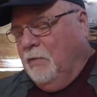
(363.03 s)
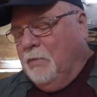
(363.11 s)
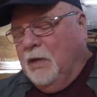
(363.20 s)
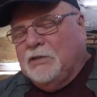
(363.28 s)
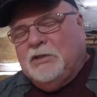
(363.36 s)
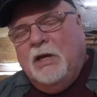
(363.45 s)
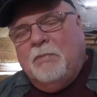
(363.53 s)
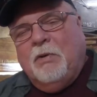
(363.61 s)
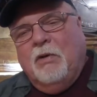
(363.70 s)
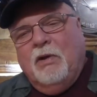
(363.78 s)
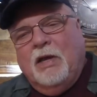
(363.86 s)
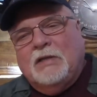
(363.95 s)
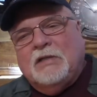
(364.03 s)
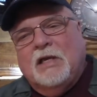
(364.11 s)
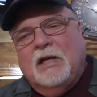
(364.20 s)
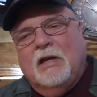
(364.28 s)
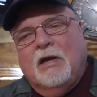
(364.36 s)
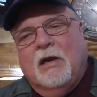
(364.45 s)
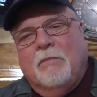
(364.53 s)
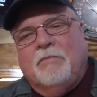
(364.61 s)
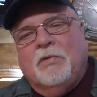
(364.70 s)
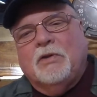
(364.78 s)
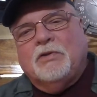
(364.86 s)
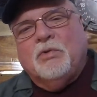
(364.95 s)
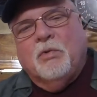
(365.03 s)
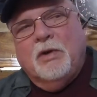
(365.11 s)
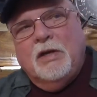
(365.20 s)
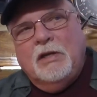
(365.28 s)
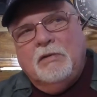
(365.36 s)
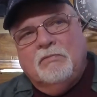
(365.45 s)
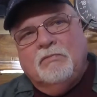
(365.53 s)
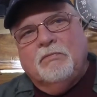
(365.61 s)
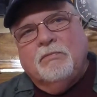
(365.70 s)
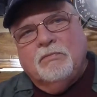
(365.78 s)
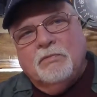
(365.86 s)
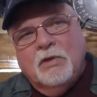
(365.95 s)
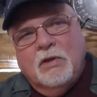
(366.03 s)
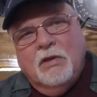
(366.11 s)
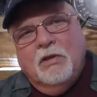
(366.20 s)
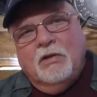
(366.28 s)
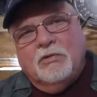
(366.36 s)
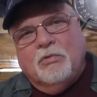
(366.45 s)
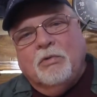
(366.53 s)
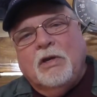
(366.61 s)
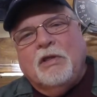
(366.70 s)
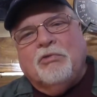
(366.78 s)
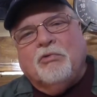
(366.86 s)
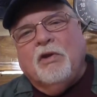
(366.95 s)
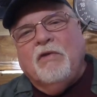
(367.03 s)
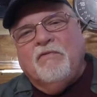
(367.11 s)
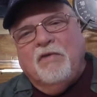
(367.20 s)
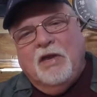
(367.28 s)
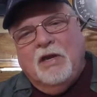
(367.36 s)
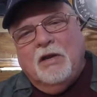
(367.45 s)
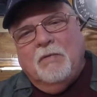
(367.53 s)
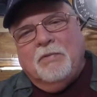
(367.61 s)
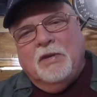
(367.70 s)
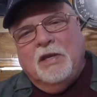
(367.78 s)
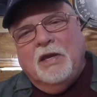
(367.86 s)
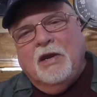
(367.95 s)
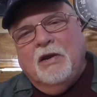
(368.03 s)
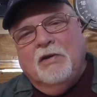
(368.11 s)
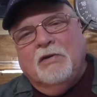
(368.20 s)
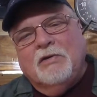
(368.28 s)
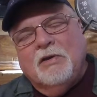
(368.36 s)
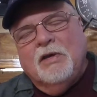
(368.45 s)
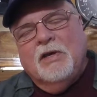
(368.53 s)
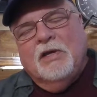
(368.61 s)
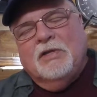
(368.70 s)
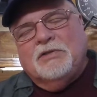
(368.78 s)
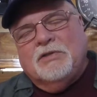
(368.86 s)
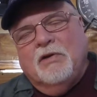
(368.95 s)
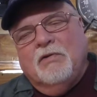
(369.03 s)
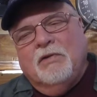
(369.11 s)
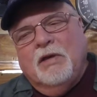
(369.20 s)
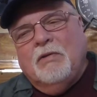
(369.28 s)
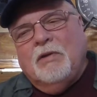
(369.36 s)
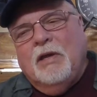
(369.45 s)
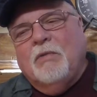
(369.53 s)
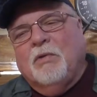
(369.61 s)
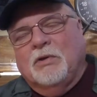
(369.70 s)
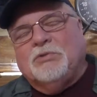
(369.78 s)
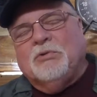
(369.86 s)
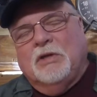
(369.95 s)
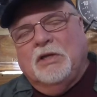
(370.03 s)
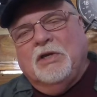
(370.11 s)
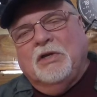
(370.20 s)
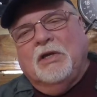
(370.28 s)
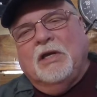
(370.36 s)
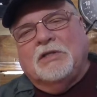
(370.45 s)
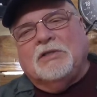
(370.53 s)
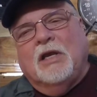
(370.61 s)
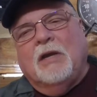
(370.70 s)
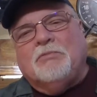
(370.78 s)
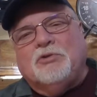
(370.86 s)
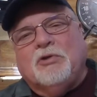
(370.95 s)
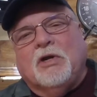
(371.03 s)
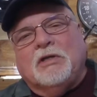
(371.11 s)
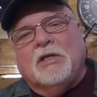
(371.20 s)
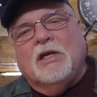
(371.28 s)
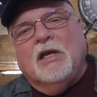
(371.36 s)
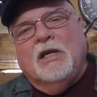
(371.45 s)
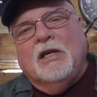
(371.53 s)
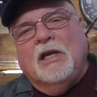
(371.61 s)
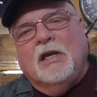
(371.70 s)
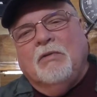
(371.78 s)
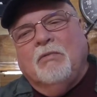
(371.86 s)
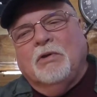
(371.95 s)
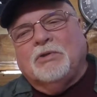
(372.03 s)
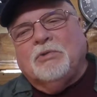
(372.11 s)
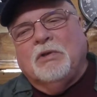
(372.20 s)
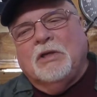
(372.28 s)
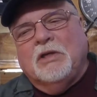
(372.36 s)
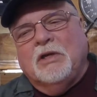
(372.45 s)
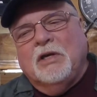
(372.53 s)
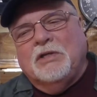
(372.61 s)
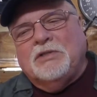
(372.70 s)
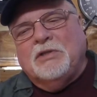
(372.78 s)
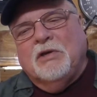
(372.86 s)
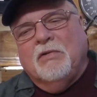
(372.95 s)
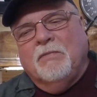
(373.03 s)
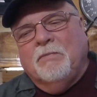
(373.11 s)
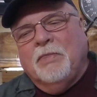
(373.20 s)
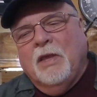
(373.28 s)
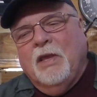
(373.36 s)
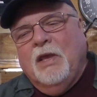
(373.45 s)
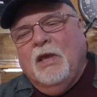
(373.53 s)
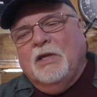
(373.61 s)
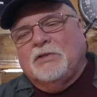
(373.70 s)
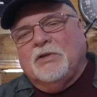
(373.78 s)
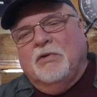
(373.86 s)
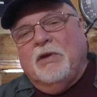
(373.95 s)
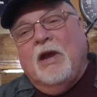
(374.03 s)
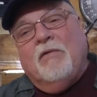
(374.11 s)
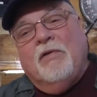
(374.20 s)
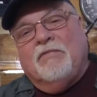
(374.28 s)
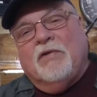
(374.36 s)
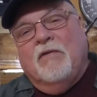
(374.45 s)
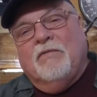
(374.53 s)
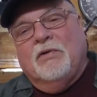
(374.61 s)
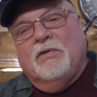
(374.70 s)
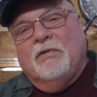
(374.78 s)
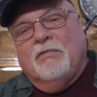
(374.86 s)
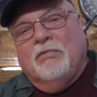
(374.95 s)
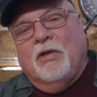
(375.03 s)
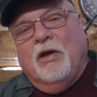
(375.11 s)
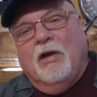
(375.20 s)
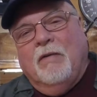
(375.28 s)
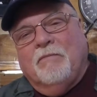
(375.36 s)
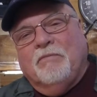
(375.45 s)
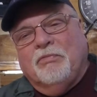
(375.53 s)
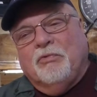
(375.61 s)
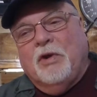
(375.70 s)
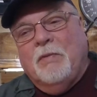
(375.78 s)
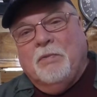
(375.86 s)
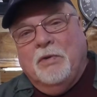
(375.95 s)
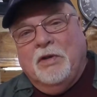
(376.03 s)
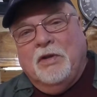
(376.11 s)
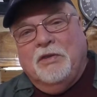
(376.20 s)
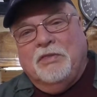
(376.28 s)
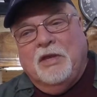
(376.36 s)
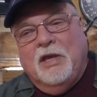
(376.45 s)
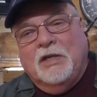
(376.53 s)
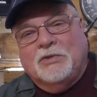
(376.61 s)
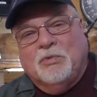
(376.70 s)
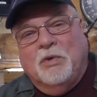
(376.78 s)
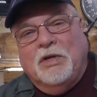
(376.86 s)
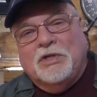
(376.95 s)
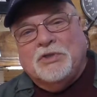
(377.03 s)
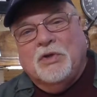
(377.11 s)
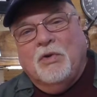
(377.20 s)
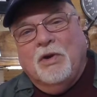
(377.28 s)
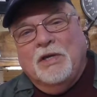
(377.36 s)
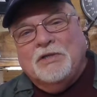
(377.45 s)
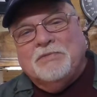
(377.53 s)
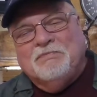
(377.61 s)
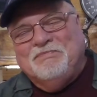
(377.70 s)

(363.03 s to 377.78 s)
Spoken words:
my J-pole antenna up 23 feet up in the air, so it works really good. It's unobstructed, and it works really good. So now we've covered 3 pretty good things. One is noise.